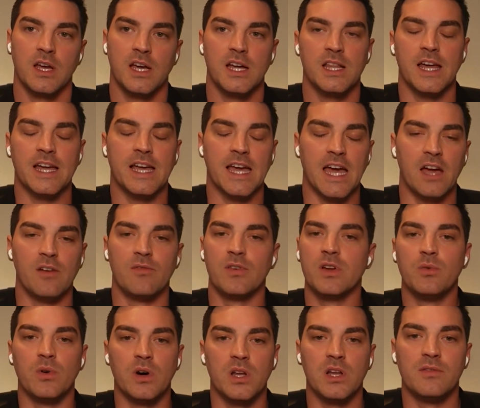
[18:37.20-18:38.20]
like every
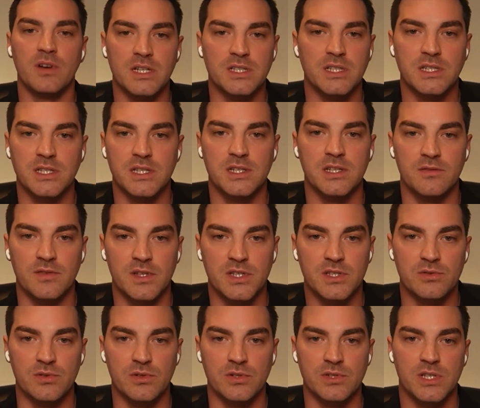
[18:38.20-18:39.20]
one of us as
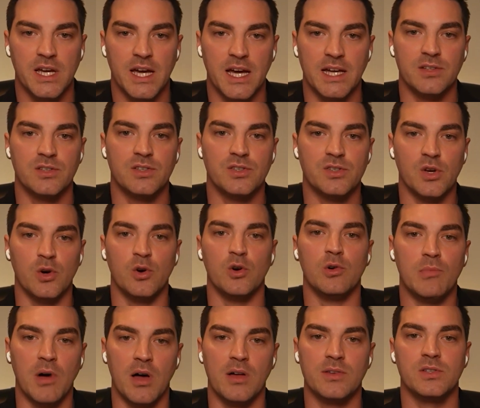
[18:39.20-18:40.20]
individuals has so
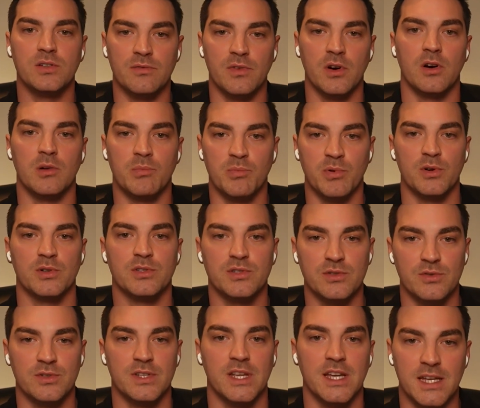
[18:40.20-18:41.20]
much of our
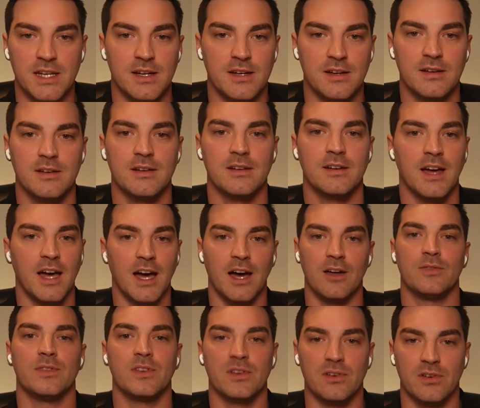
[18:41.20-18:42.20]
personal data
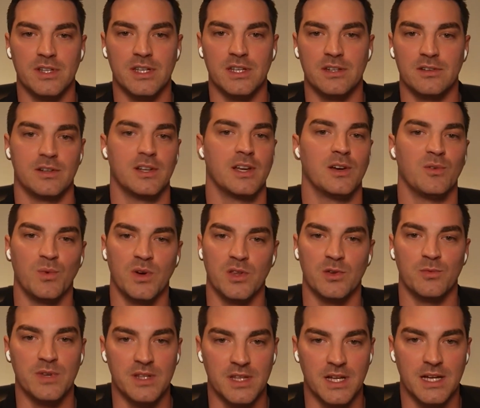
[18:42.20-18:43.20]
out there on the internet, whether
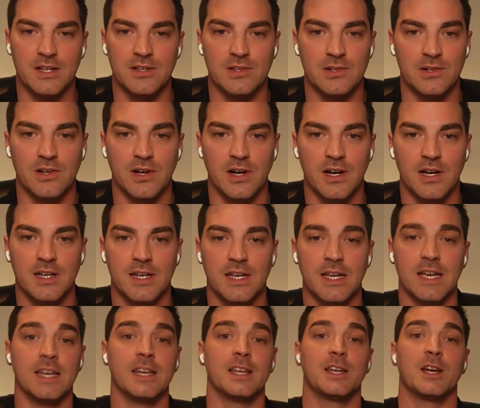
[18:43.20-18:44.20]
we like it or not,
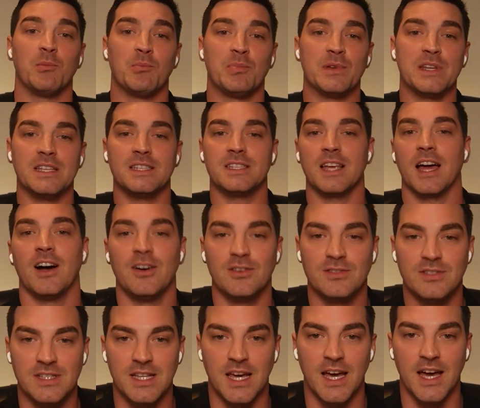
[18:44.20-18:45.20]
and companies
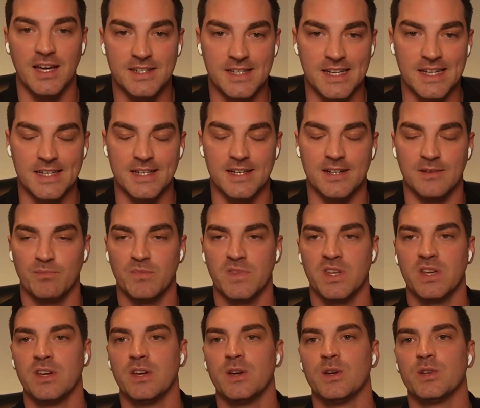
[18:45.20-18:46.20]
house that data.
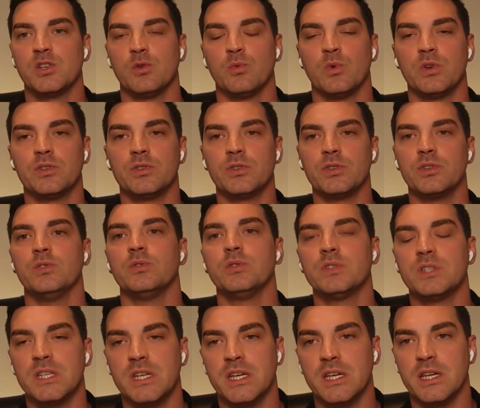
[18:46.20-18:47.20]
So when you're
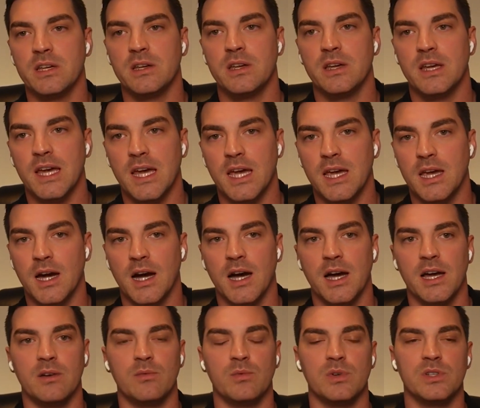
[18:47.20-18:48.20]
using
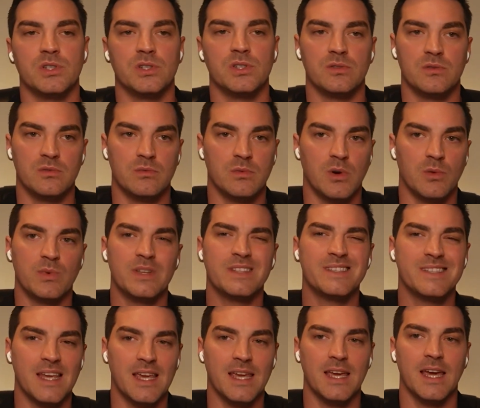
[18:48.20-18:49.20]
AI, which when we
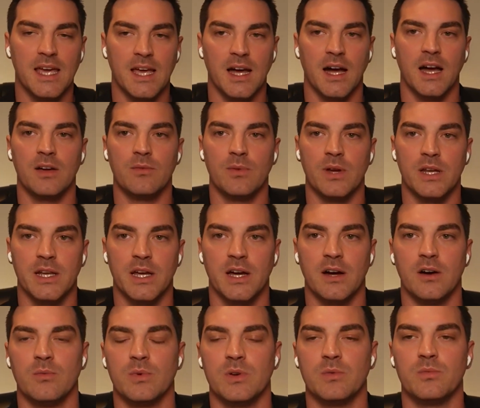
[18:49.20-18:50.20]
say AI right
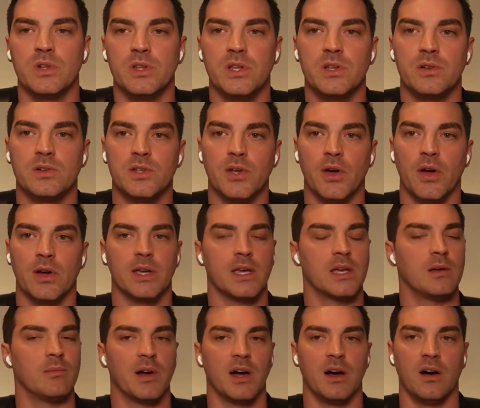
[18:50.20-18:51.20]
now, we really are
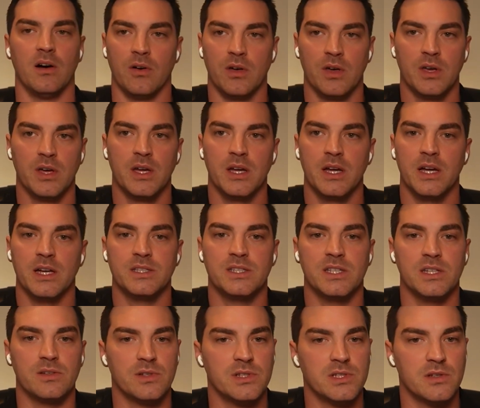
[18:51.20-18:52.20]
talking about a
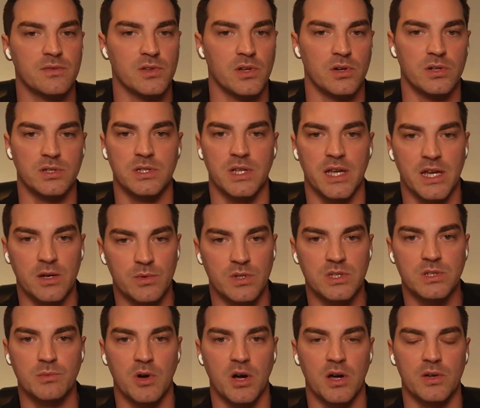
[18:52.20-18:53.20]
series of large
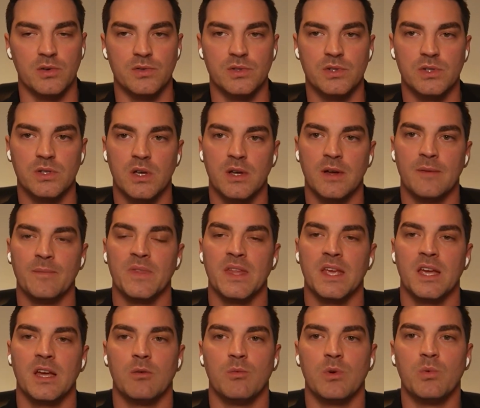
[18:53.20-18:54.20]
language models.
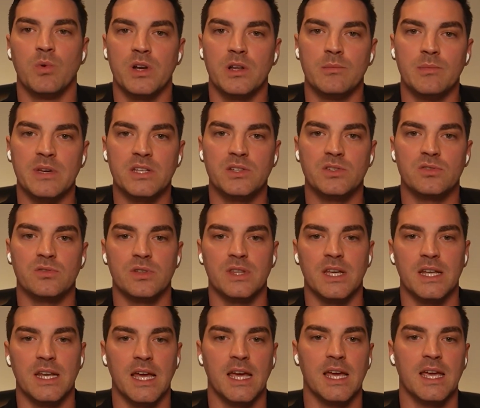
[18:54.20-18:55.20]
We want to make sure
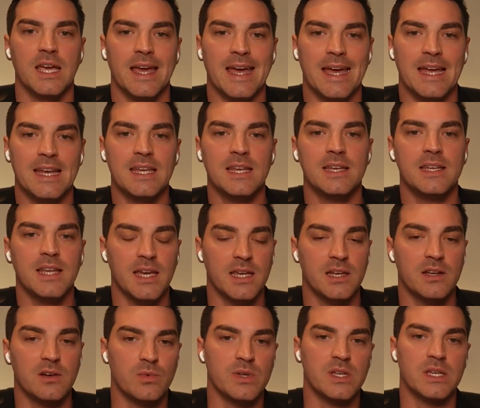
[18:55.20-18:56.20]
that any
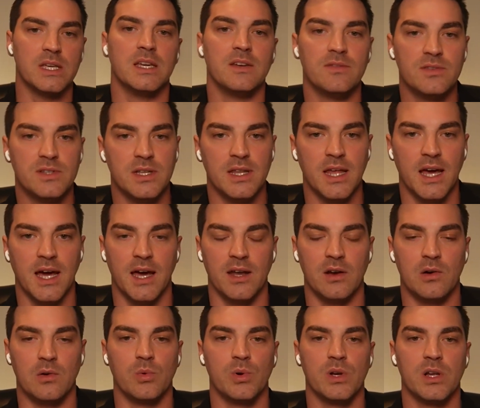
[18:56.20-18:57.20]
data we give to that
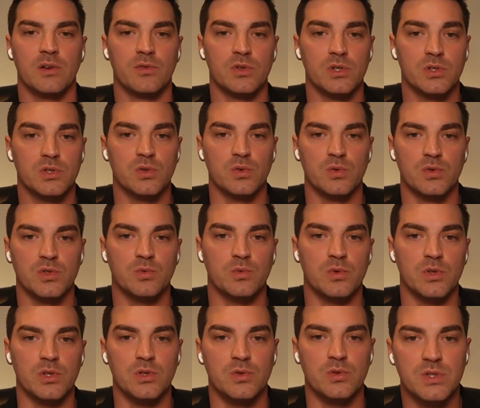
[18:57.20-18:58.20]
or whatever tools
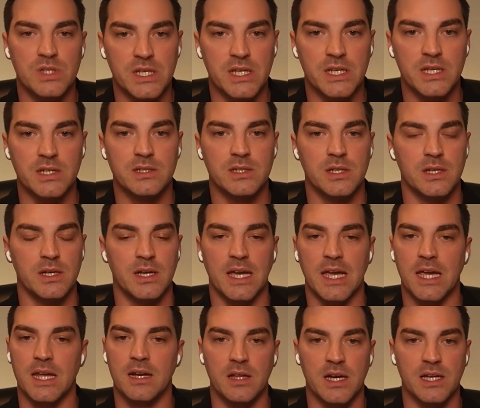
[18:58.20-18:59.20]
we're using to
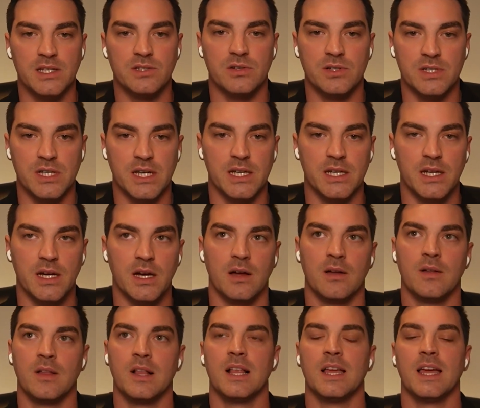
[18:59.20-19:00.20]
analyze our data
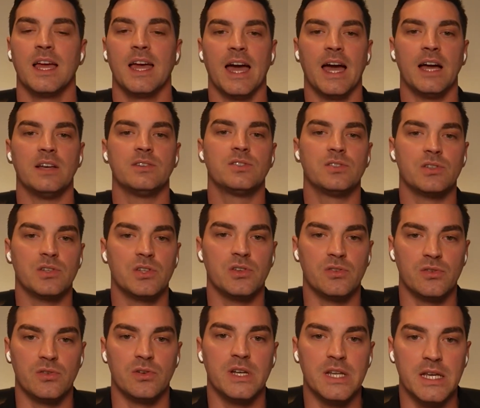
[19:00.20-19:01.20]
has
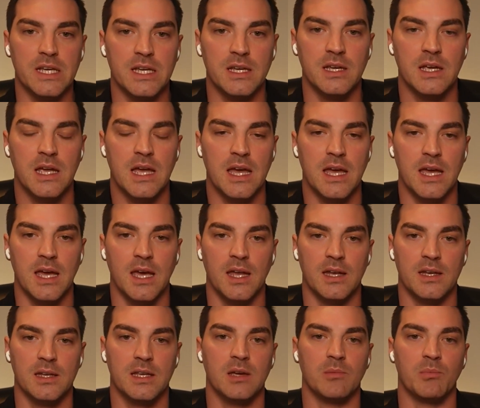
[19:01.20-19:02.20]
security
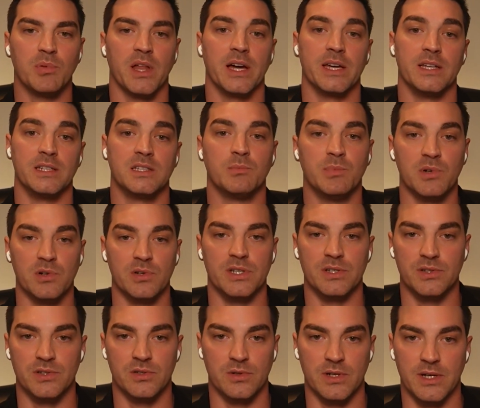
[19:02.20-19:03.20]
and compliance built
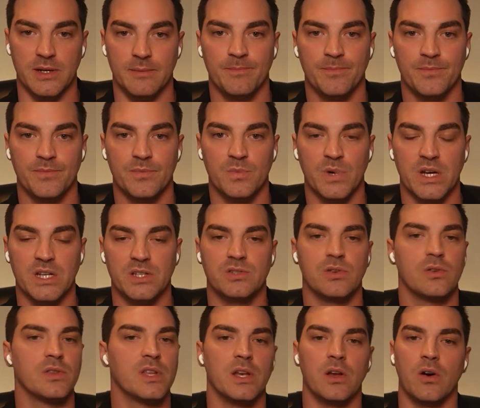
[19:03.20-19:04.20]
into it, right?
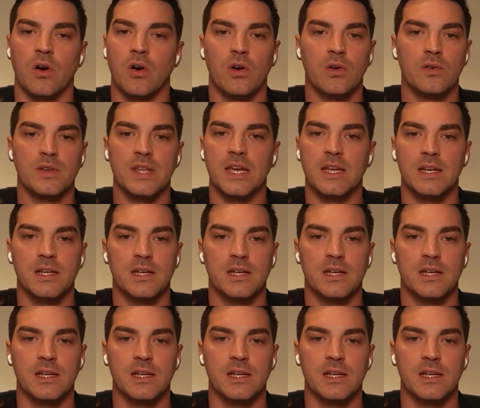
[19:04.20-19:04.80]
So that our data